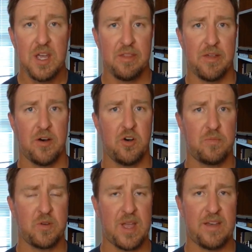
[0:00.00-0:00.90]
The hope
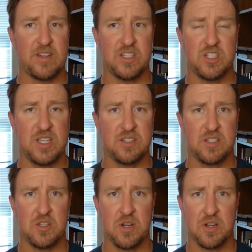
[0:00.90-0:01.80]
that we have in
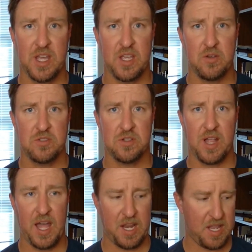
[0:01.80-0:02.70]
Jesus, you hear that used a
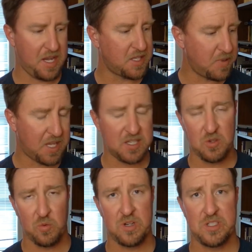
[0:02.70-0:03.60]
lot, and it's because the
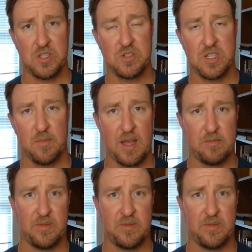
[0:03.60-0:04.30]
word is used in the Bible.